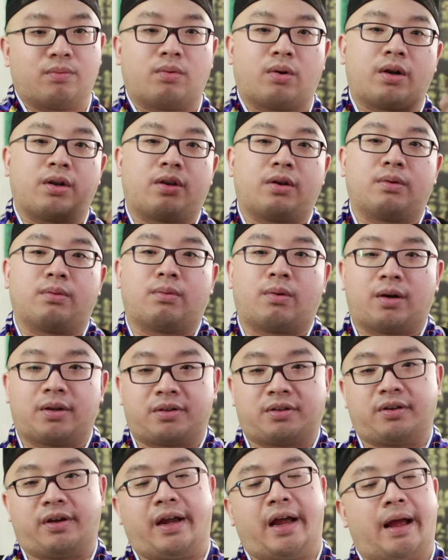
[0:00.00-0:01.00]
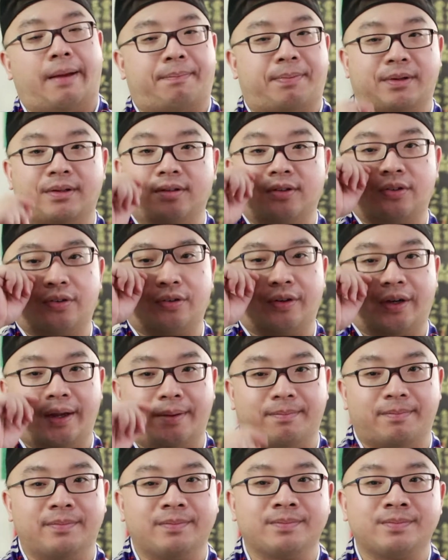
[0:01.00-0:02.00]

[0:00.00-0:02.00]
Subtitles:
what you want to happen to him.